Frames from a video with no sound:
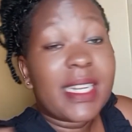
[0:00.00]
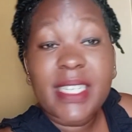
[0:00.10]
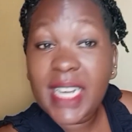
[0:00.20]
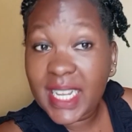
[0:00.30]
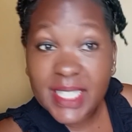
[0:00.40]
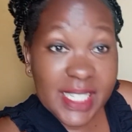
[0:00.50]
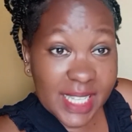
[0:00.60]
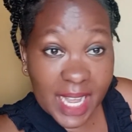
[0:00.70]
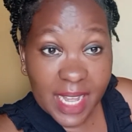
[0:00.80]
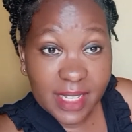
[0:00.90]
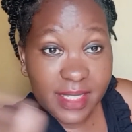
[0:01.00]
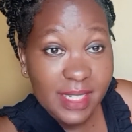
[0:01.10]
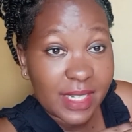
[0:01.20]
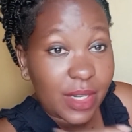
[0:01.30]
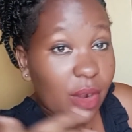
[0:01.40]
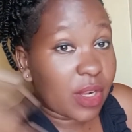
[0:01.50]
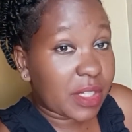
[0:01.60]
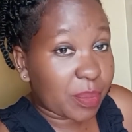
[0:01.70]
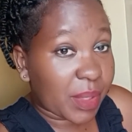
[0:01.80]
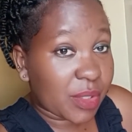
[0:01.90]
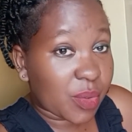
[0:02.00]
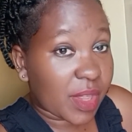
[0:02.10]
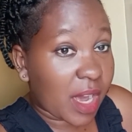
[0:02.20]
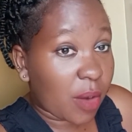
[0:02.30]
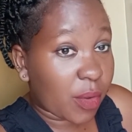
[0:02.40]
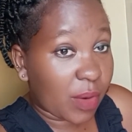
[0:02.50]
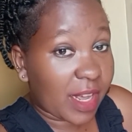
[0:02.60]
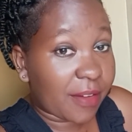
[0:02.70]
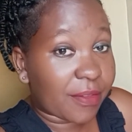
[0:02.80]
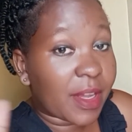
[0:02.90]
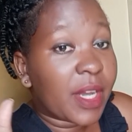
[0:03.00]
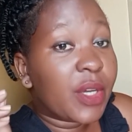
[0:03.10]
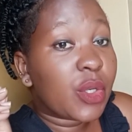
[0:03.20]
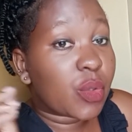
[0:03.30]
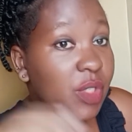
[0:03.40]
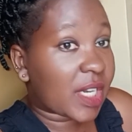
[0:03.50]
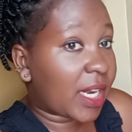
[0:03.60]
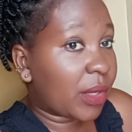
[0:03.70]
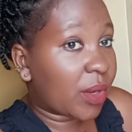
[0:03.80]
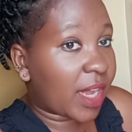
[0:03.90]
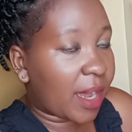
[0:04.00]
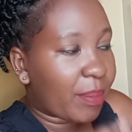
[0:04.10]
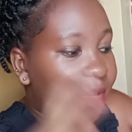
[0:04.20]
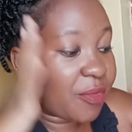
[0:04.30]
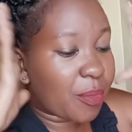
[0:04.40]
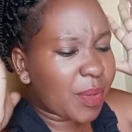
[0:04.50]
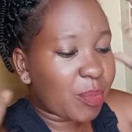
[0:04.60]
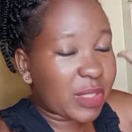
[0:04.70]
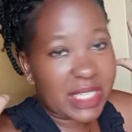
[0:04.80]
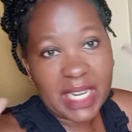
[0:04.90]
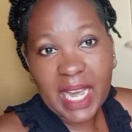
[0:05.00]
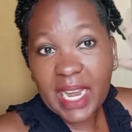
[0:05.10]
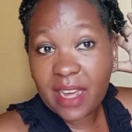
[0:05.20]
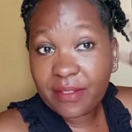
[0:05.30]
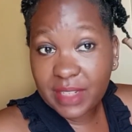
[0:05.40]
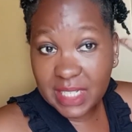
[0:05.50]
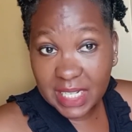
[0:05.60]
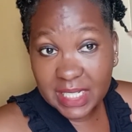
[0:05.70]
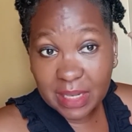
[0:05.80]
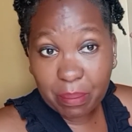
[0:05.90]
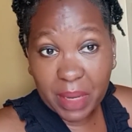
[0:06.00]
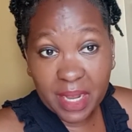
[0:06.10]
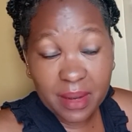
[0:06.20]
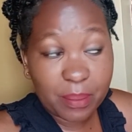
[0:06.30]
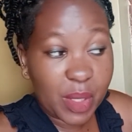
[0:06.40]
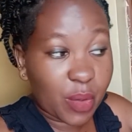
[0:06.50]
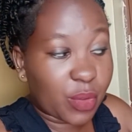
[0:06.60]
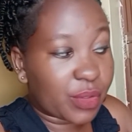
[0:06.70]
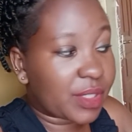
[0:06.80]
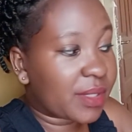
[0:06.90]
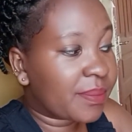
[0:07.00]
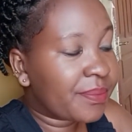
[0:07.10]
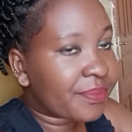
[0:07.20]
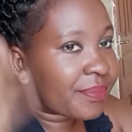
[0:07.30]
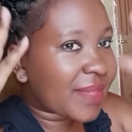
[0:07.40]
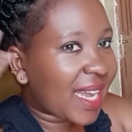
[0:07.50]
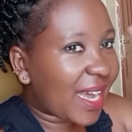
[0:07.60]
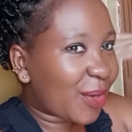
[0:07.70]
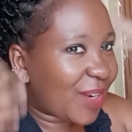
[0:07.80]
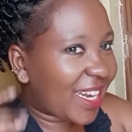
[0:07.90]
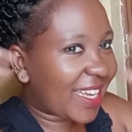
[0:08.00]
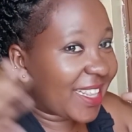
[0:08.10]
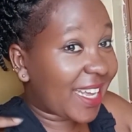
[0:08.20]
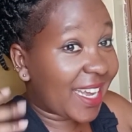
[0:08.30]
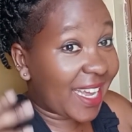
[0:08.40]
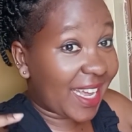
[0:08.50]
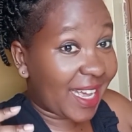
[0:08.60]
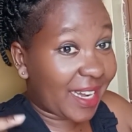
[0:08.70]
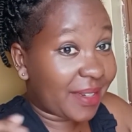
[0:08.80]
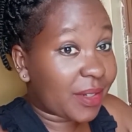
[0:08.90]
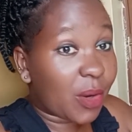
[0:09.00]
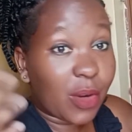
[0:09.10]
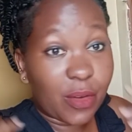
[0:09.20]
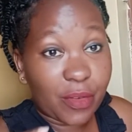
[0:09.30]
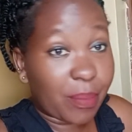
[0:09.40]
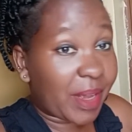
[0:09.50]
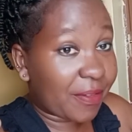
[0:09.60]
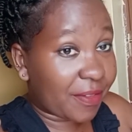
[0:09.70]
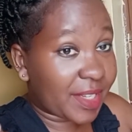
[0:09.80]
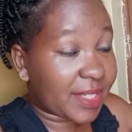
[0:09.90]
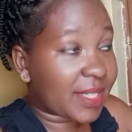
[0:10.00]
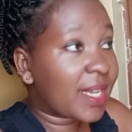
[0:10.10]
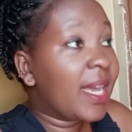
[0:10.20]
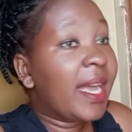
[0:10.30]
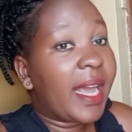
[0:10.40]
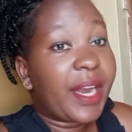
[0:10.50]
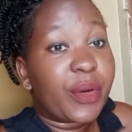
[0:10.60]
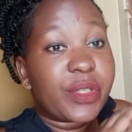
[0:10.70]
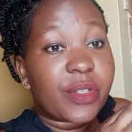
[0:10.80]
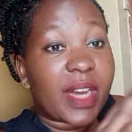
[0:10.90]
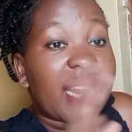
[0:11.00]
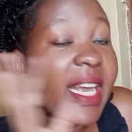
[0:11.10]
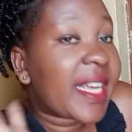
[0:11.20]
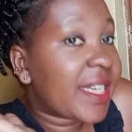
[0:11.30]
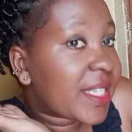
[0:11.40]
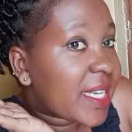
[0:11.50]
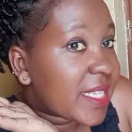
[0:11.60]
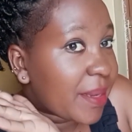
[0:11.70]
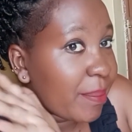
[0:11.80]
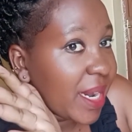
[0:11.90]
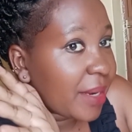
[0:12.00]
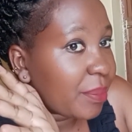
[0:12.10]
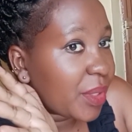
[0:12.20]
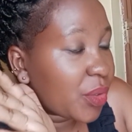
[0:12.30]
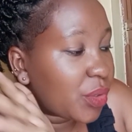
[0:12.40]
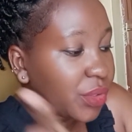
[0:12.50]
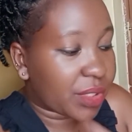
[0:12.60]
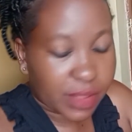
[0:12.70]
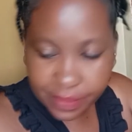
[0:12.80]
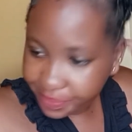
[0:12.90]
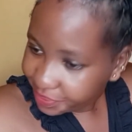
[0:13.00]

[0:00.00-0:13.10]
10 styles. It all depends with how you love to style your hair. But for me, mostly I love it as a bun because I don't like the hair all over my face. And also I like it as a bun because